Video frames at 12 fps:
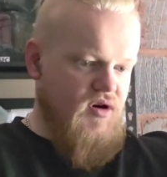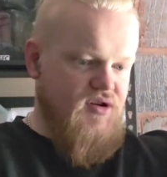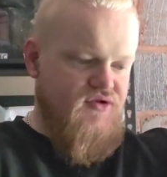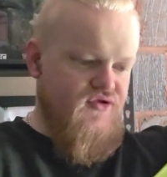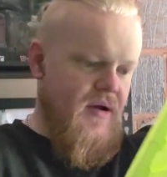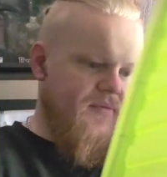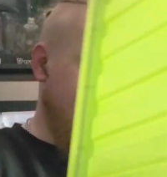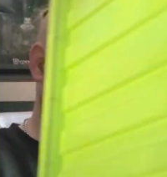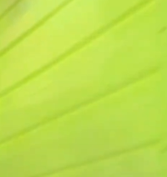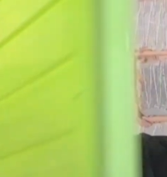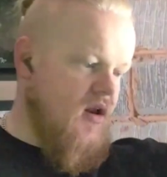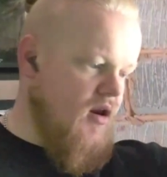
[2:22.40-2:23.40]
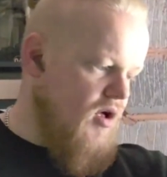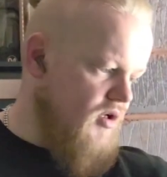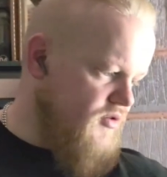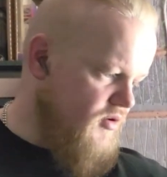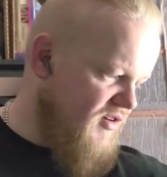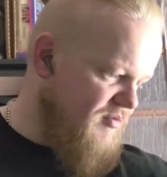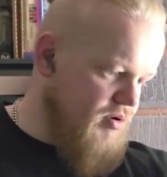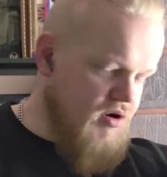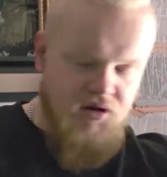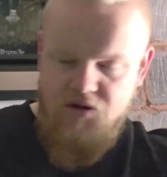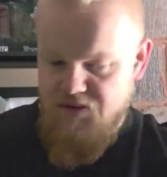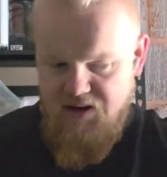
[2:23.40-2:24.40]
watch straps is quite a lot, so I've
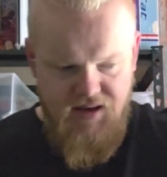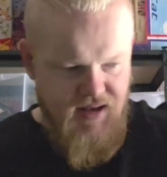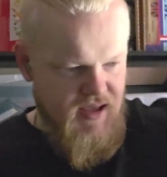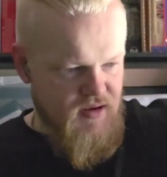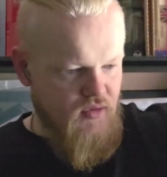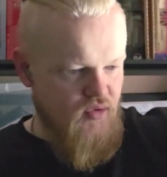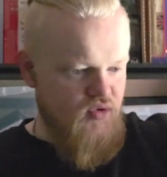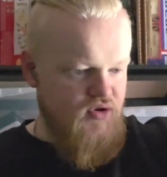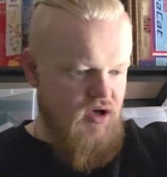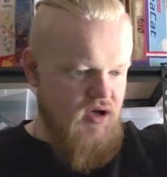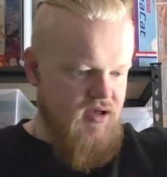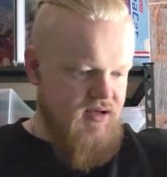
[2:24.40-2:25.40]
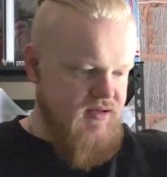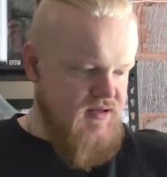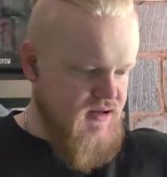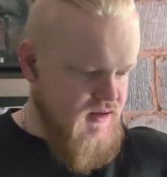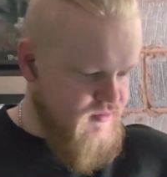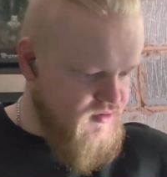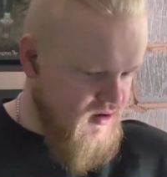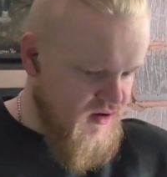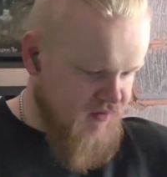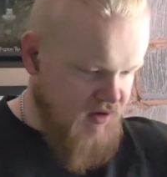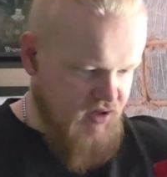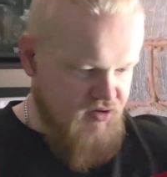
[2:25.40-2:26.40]
put them in an order in terms
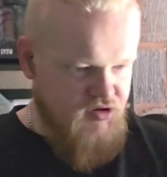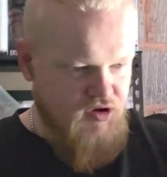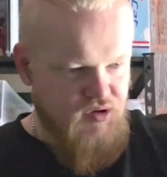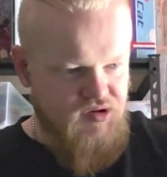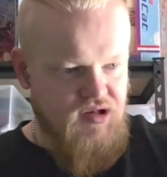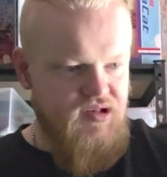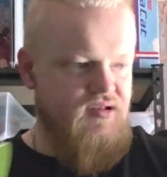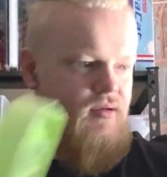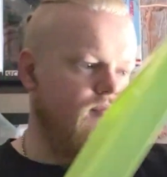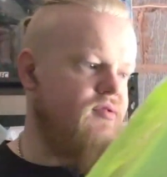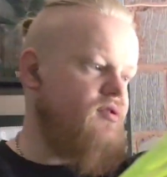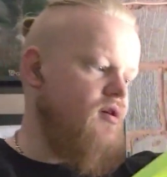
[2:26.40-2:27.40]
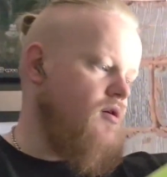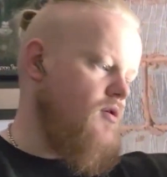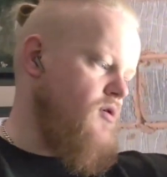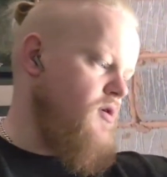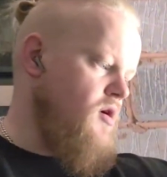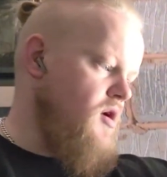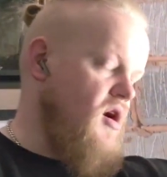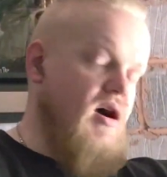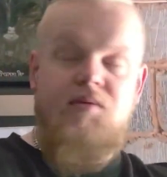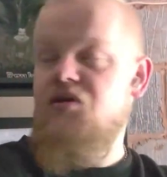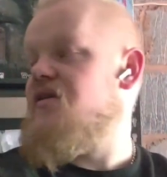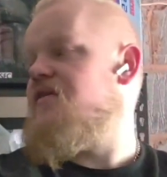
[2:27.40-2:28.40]
of like a SKU system. So
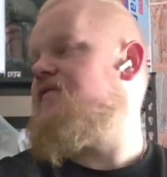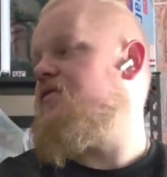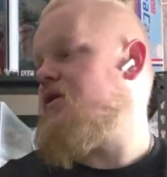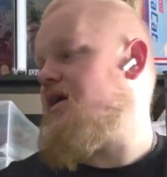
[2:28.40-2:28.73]
I'm looking for